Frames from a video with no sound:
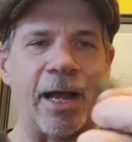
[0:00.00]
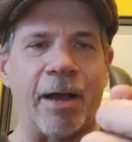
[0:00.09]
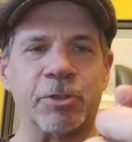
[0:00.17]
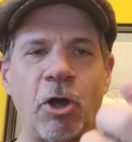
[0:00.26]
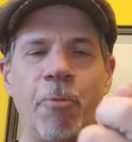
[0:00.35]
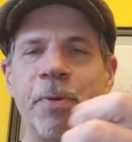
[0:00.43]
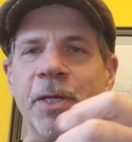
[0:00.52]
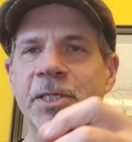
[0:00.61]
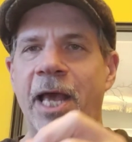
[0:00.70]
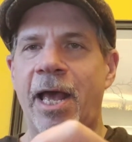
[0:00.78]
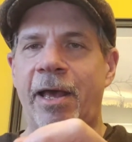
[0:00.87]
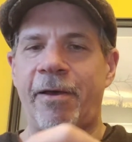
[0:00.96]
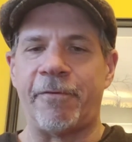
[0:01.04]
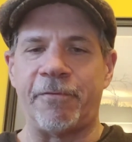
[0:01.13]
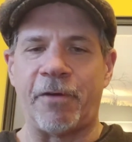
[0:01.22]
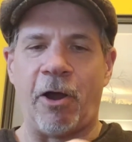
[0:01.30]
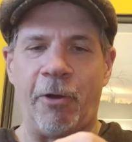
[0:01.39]
was hoping
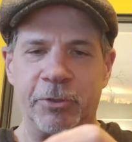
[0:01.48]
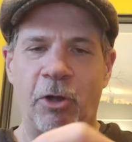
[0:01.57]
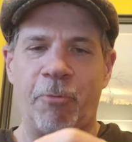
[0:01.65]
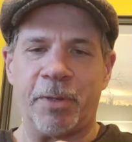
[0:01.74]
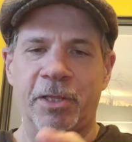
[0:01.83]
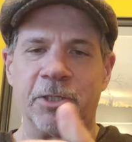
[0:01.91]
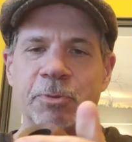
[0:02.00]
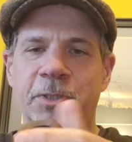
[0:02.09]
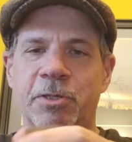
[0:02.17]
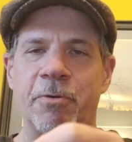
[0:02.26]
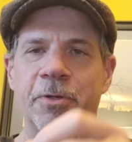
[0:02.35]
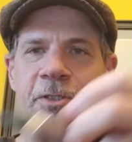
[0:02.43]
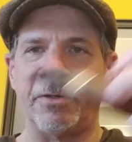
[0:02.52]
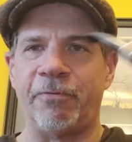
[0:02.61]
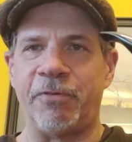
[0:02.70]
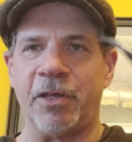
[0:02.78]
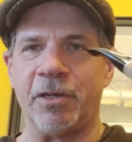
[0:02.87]
this was going to
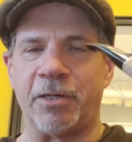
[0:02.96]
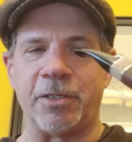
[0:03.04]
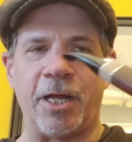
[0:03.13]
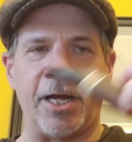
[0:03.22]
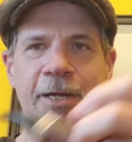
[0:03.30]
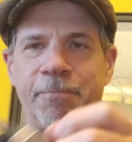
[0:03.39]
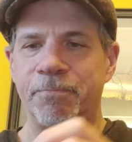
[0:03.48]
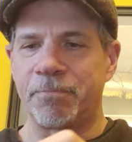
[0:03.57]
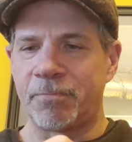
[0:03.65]
feel